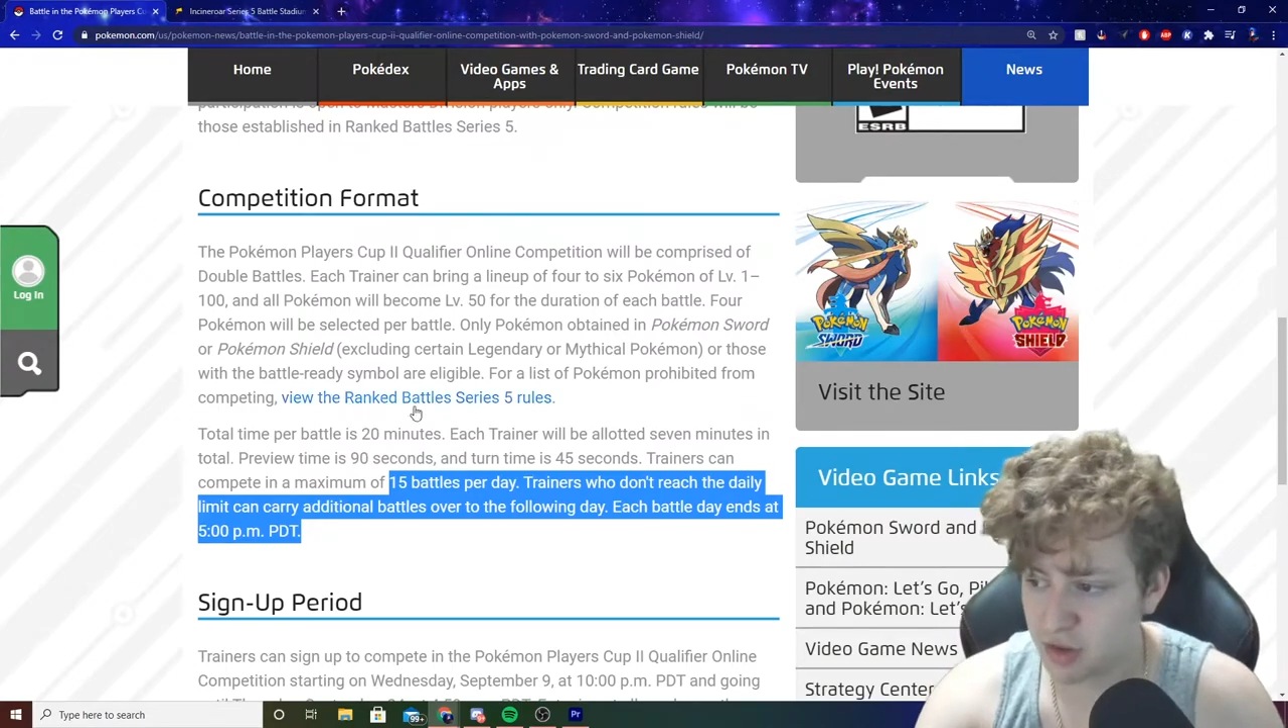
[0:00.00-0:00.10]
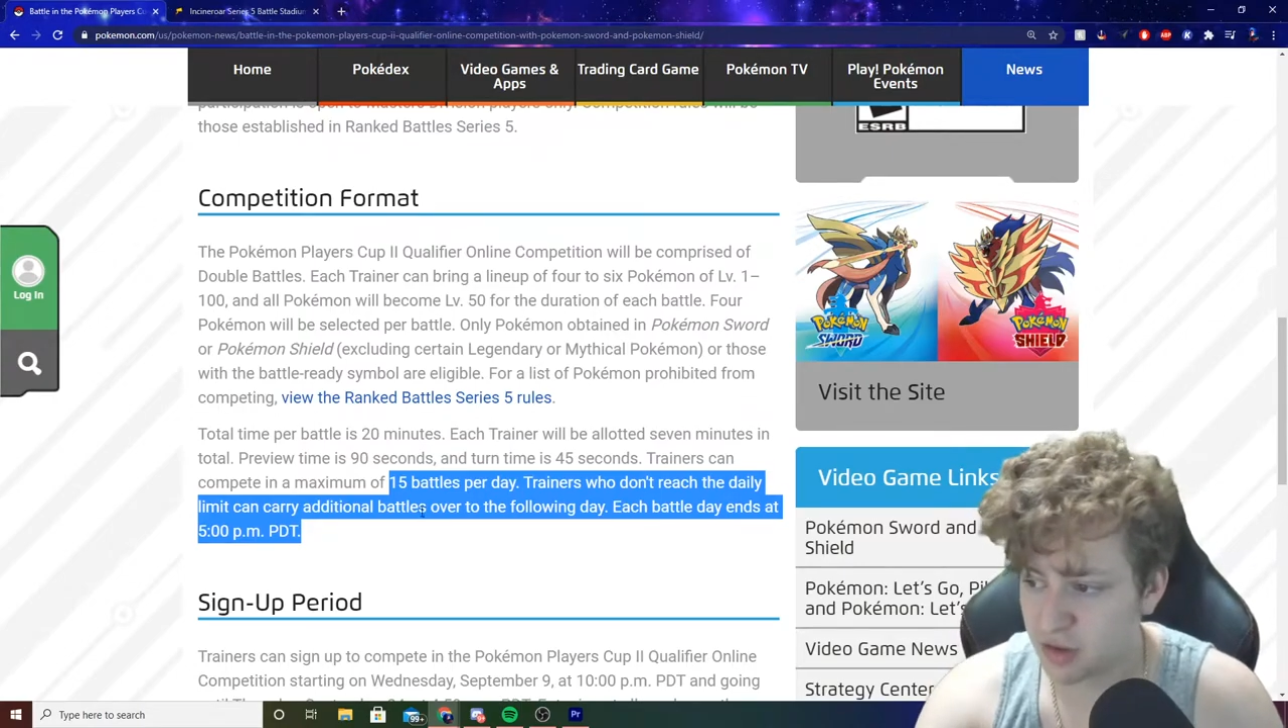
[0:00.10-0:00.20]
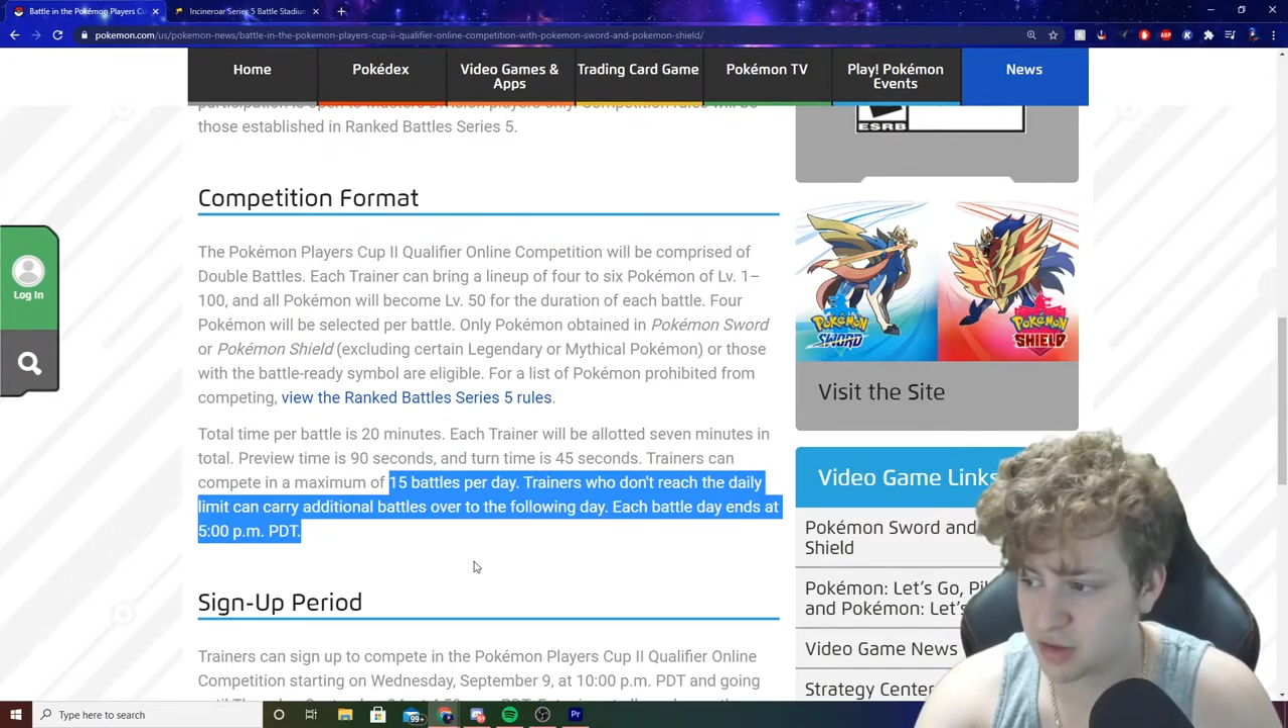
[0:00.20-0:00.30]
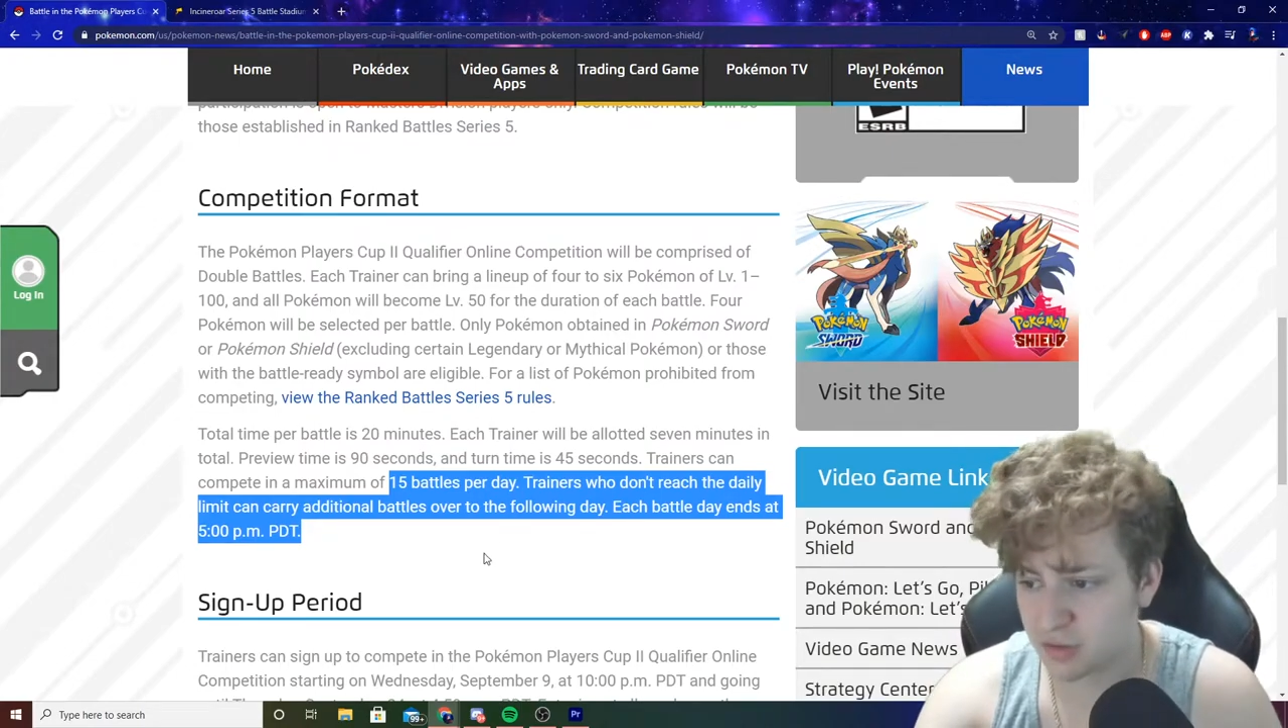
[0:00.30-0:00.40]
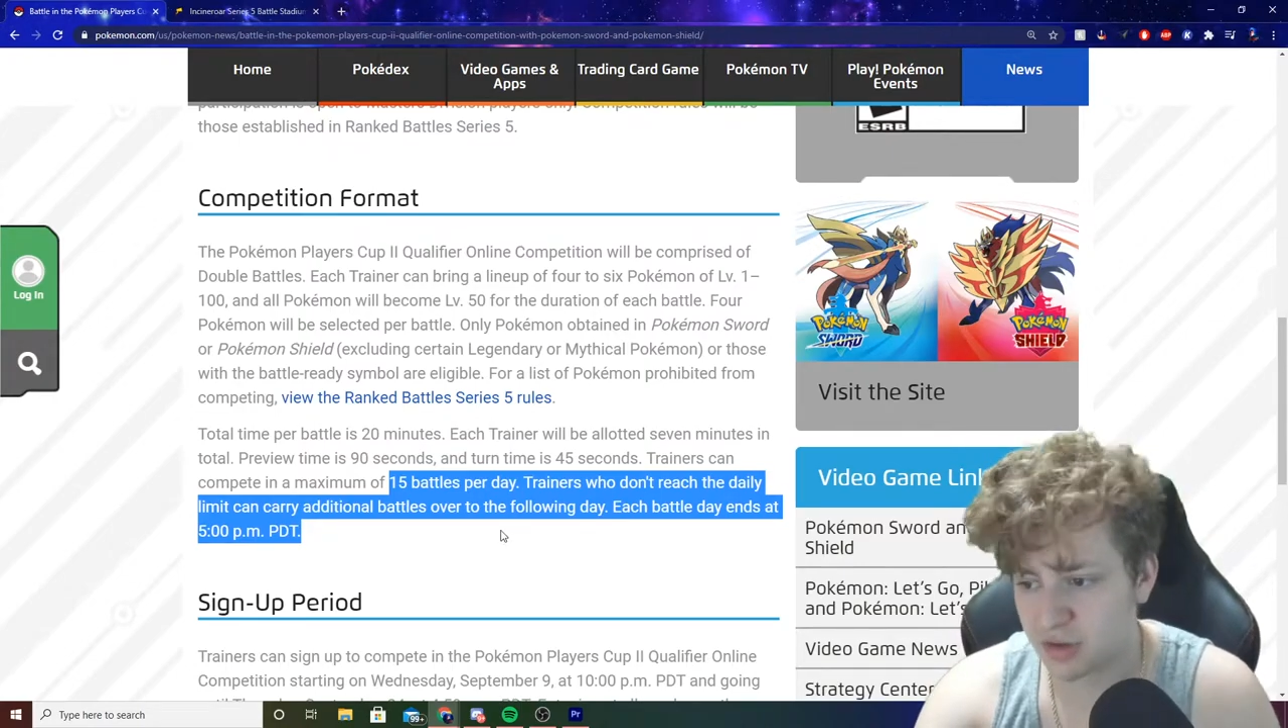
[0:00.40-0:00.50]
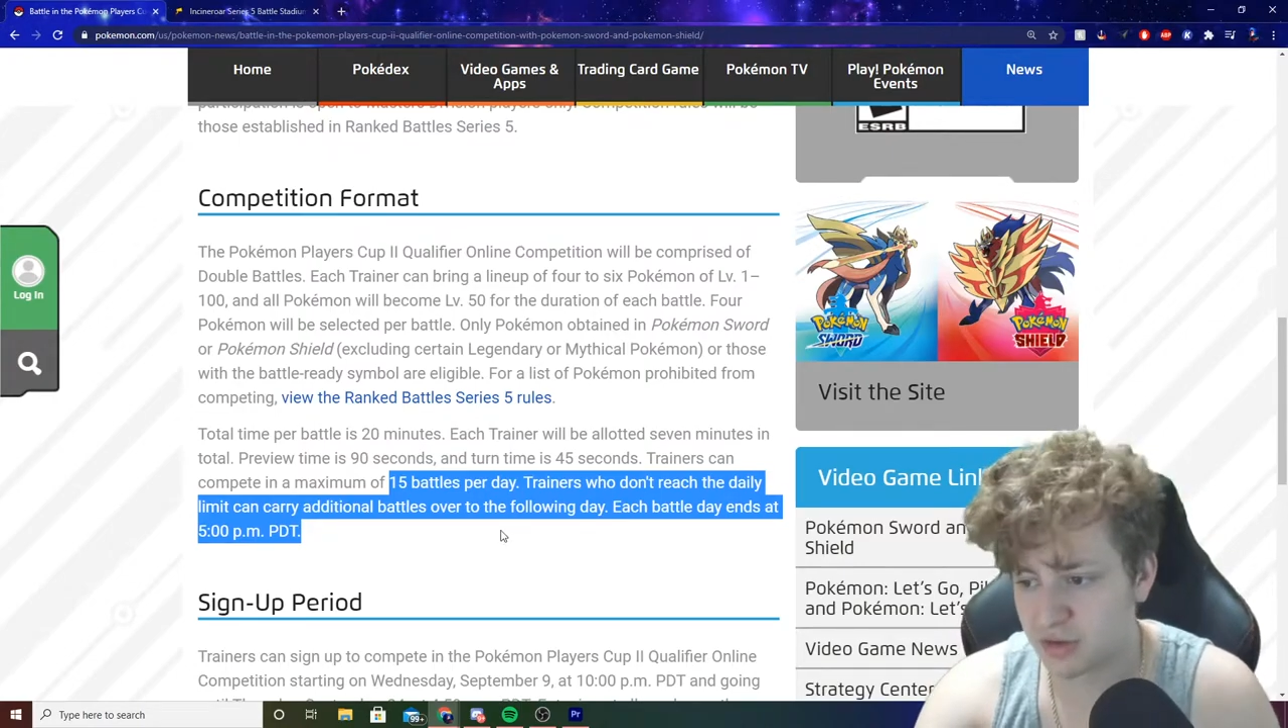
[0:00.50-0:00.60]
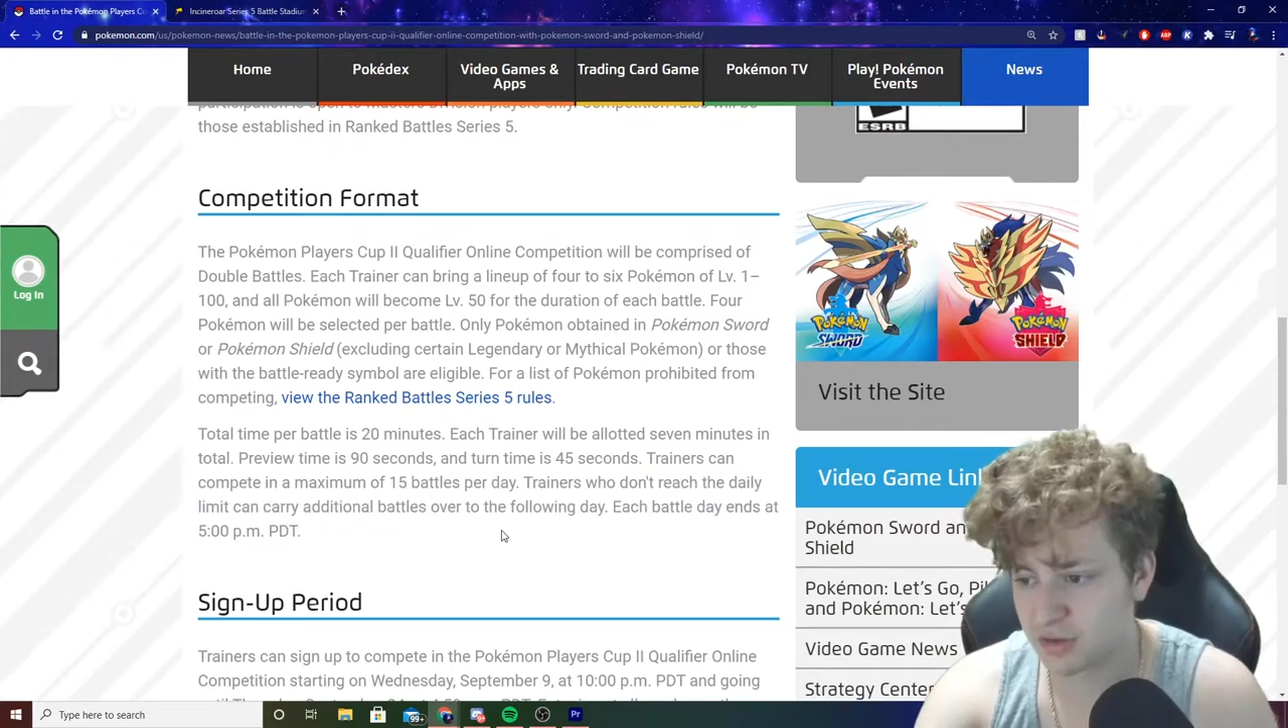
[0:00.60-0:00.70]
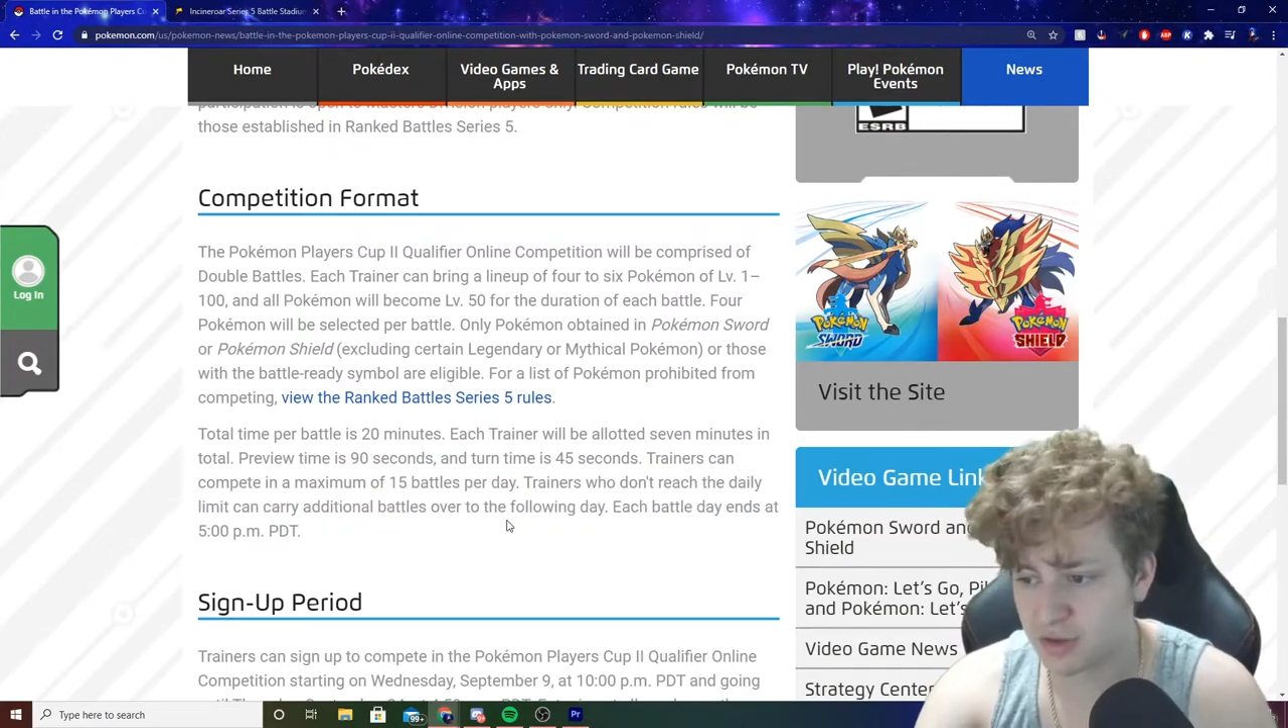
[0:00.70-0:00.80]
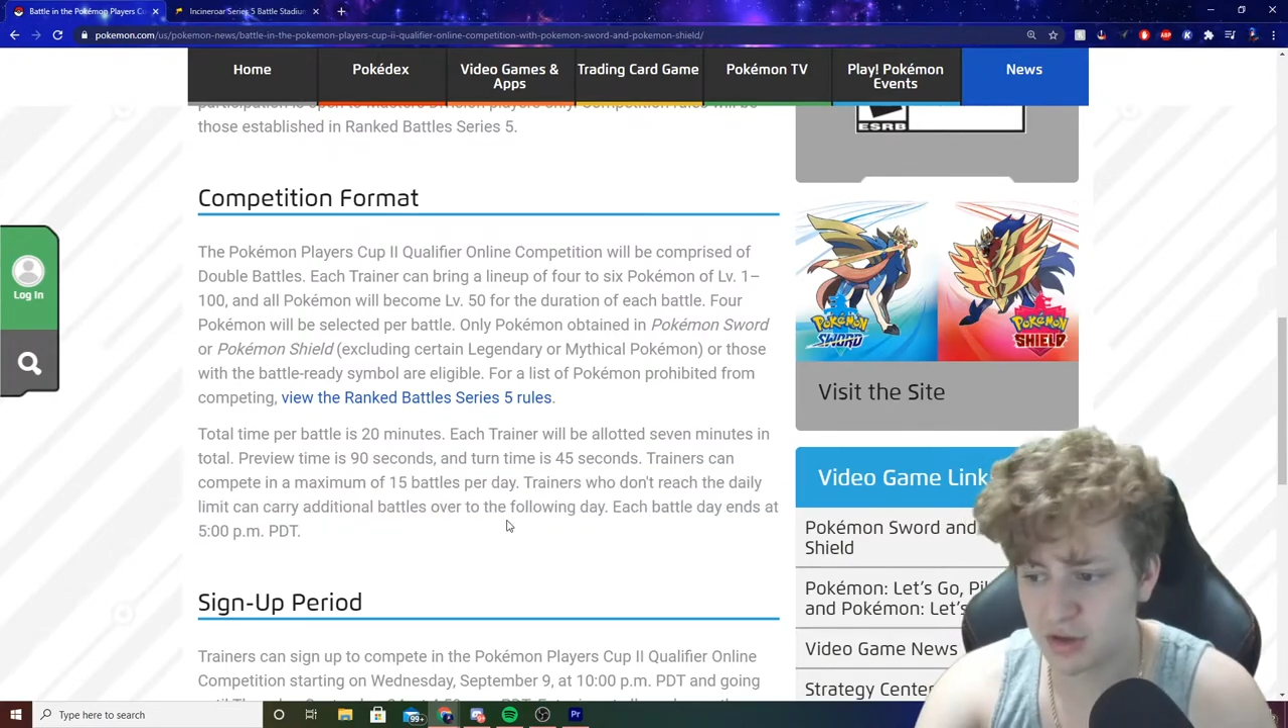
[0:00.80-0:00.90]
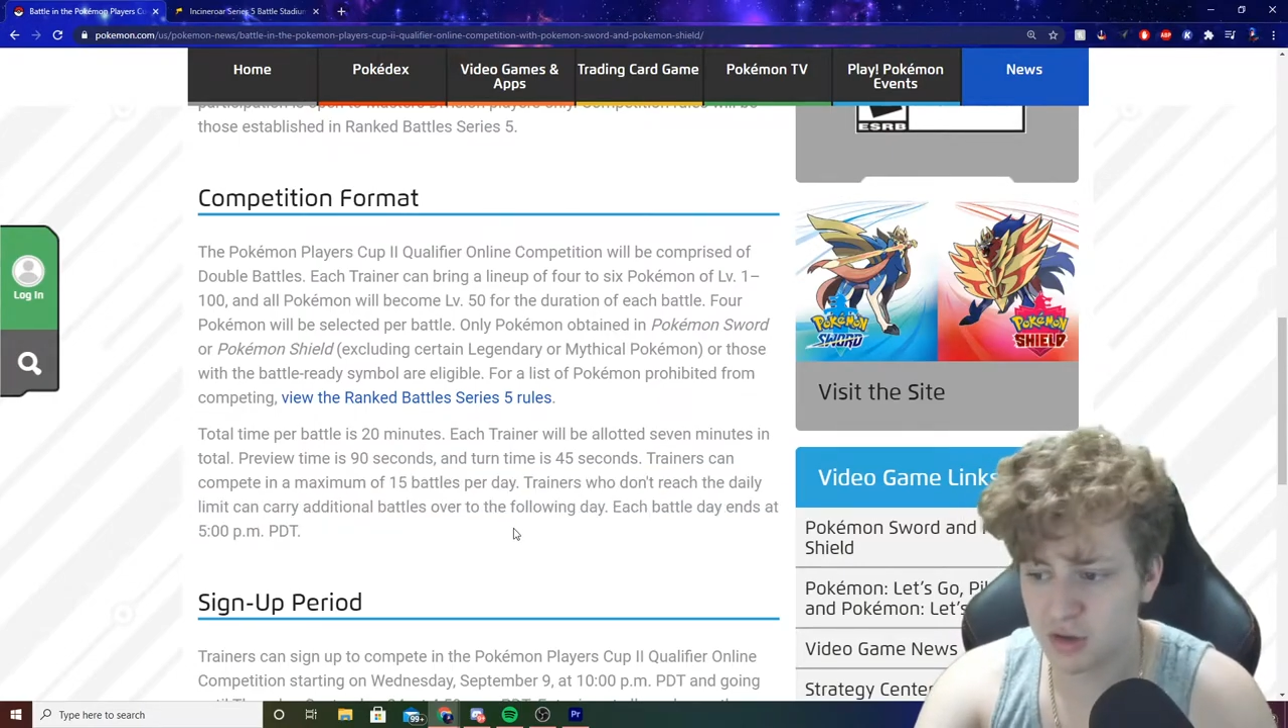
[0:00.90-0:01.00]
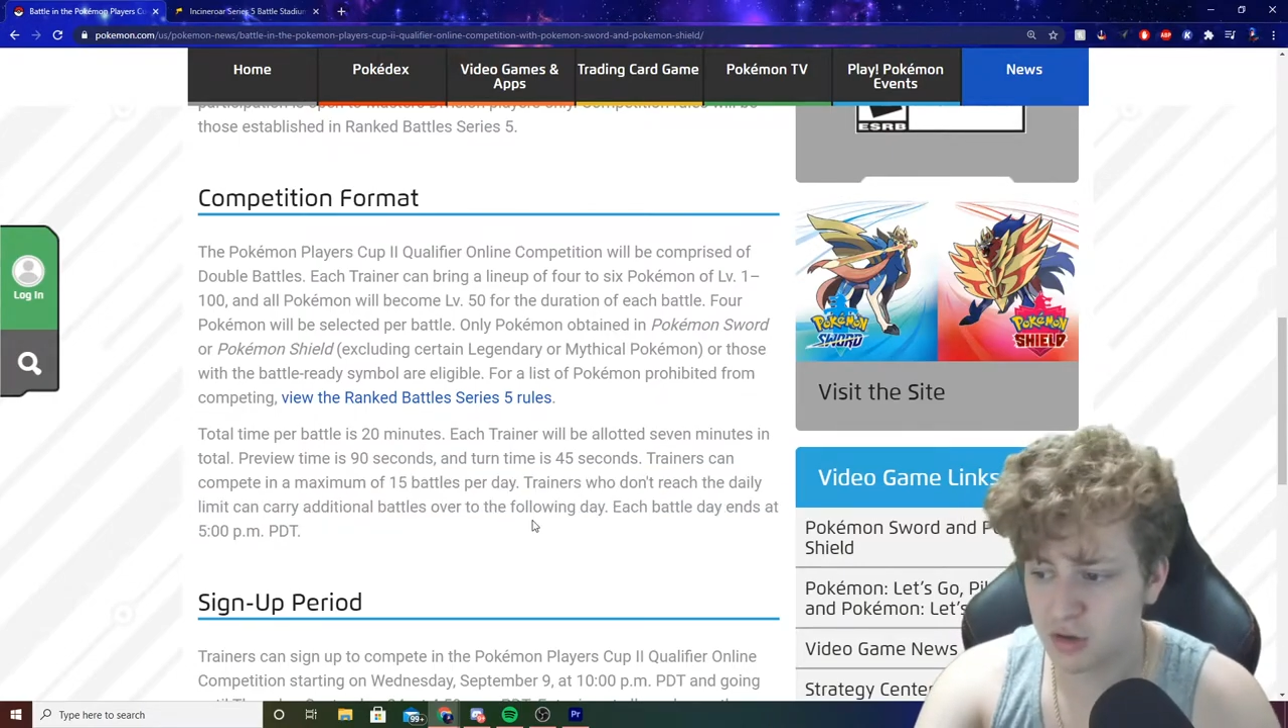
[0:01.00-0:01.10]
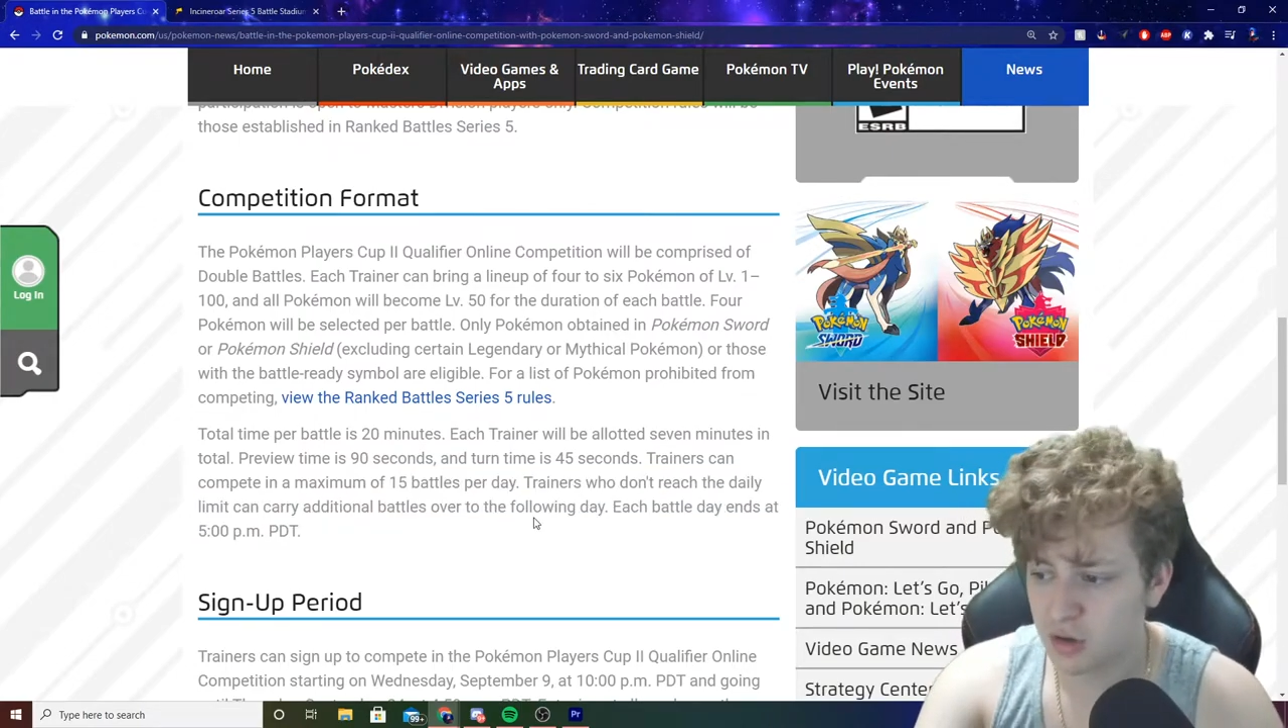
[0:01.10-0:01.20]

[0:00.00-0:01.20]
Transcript: that's what this looks like.